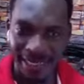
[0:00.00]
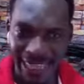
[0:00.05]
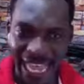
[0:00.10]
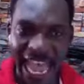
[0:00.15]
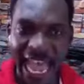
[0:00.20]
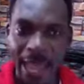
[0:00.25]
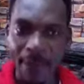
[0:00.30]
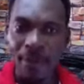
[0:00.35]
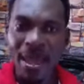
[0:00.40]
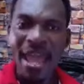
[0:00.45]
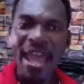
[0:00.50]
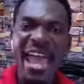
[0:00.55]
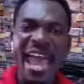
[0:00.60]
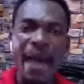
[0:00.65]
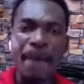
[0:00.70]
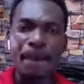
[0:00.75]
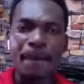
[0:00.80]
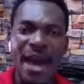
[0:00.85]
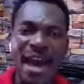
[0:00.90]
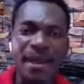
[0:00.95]
a time,
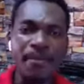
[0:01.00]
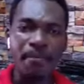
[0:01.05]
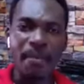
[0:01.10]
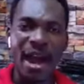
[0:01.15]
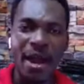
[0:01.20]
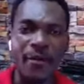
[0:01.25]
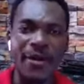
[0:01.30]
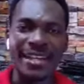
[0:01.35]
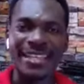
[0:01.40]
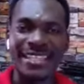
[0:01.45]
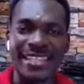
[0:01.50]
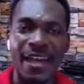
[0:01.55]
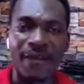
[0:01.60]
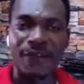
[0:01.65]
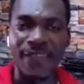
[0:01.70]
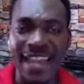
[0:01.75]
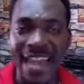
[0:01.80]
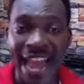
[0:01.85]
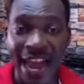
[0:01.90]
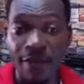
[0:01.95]
a man married
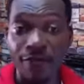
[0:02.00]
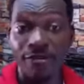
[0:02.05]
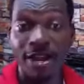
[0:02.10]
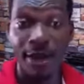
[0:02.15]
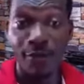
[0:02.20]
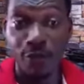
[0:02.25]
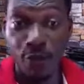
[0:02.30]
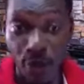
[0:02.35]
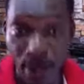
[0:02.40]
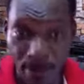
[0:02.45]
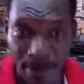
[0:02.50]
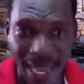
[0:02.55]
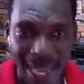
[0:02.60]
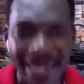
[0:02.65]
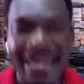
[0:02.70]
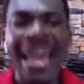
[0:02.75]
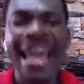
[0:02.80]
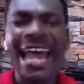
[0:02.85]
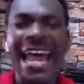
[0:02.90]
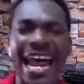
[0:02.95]
700
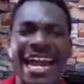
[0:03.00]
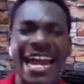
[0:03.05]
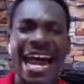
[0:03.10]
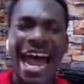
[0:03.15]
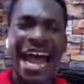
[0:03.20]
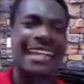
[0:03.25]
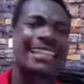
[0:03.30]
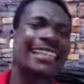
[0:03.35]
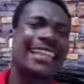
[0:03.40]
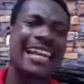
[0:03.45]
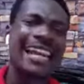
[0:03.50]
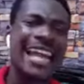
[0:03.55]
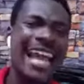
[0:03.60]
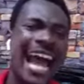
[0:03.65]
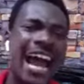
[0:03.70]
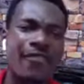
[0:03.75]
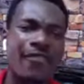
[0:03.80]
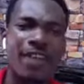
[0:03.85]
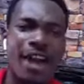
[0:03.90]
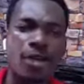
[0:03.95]
women and had
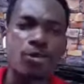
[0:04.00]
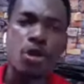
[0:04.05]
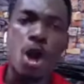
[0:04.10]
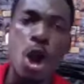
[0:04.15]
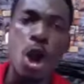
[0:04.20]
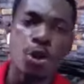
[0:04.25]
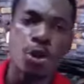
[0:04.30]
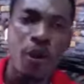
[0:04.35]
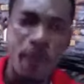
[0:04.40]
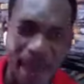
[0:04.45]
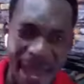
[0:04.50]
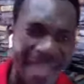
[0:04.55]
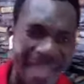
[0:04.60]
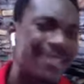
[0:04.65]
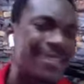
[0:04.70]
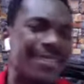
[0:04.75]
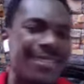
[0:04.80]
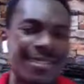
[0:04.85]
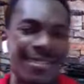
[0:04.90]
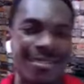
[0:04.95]
300
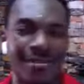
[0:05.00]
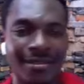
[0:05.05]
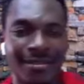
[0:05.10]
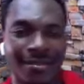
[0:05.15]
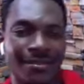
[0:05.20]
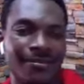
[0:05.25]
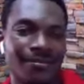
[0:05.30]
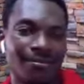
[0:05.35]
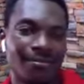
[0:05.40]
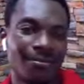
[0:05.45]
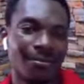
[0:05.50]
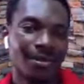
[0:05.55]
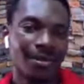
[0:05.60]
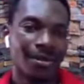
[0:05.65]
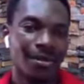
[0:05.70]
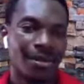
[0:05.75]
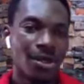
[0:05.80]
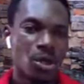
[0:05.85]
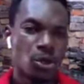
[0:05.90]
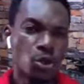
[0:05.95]
concubines.
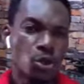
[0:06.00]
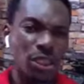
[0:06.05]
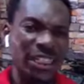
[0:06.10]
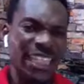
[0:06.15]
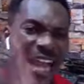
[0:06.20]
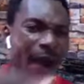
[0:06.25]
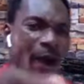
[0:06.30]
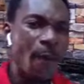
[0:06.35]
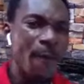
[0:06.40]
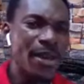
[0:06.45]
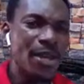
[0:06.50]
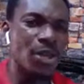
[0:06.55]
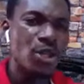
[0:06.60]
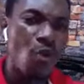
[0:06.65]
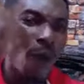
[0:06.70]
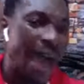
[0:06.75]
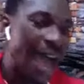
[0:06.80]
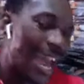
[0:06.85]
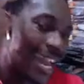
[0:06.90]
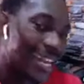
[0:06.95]
You tell me
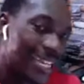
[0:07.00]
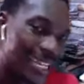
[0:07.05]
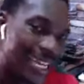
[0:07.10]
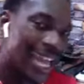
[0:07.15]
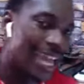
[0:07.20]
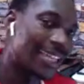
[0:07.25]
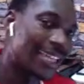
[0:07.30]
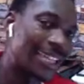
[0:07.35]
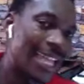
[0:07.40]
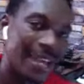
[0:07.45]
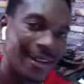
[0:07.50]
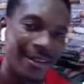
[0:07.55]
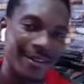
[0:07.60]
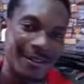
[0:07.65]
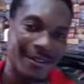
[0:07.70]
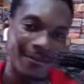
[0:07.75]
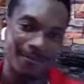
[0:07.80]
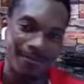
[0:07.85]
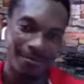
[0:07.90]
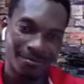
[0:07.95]
you are educated.
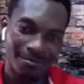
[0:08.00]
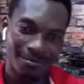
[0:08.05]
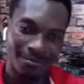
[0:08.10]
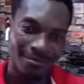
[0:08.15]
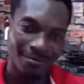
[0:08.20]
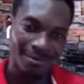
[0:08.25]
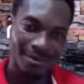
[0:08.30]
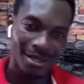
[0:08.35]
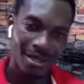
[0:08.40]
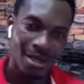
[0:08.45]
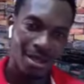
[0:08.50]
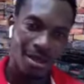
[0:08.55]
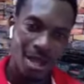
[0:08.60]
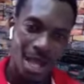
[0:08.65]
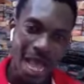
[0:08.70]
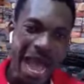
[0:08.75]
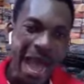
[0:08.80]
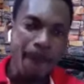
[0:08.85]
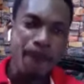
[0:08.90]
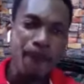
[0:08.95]

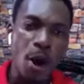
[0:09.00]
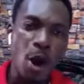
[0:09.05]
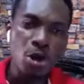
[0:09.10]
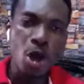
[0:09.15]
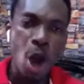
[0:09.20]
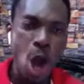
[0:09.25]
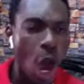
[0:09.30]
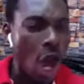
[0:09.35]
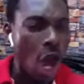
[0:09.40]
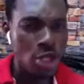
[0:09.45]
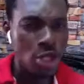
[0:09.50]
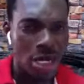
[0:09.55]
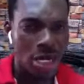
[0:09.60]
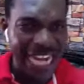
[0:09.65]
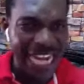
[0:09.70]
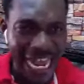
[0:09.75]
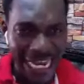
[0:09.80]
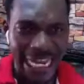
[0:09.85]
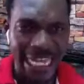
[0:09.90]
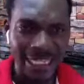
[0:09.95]
Upon all
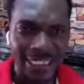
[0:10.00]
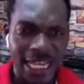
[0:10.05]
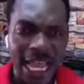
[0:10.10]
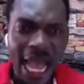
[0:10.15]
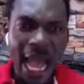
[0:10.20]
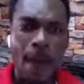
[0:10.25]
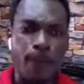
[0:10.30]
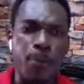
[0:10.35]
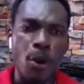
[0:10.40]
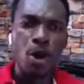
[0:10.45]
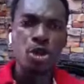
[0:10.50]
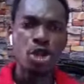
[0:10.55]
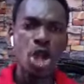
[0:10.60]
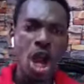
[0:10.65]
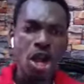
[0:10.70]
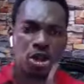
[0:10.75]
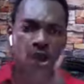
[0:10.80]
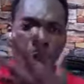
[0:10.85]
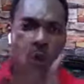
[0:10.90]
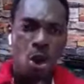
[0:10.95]
your knowledge,
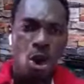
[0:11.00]
upon